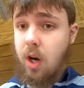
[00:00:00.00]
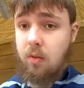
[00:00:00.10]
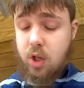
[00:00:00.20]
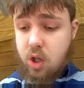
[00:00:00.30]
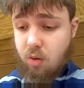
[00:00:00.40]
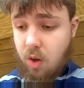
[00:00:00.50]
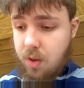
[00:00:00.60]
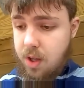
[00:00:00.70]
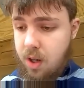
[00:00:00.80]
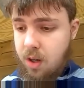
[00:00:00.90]
I'll just
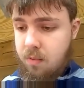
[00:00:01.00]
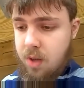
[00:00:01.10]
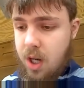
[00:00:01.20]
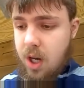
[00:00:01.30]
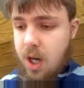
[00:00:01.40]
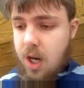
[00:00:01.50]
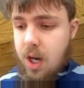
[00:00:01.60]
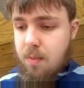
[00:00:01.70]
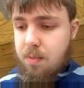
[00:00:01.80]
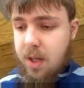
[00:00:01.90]
quote them.
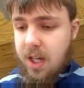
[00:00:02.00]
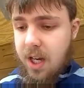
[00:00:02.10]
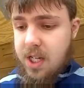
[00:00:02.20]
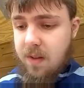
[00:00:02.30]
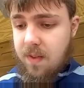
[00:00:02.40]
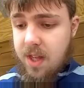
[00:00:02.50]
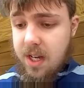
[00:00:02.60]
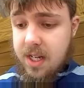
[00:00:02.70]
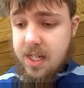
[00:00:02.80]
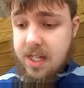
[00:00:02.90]
Because of
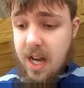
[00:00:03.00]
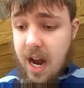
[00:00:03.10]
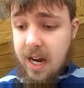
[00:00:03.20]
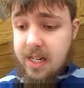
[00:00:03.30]
this, I